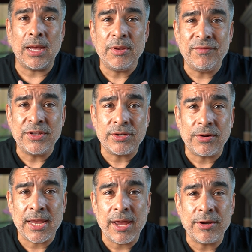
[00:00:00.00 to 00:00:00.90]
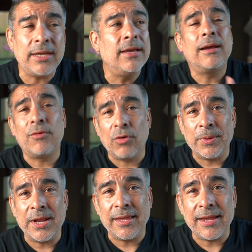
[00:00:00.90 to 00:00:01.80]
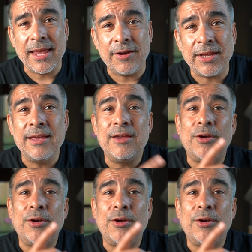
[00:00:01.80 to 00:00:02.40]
I'm in Ventura County, grew up in LA County,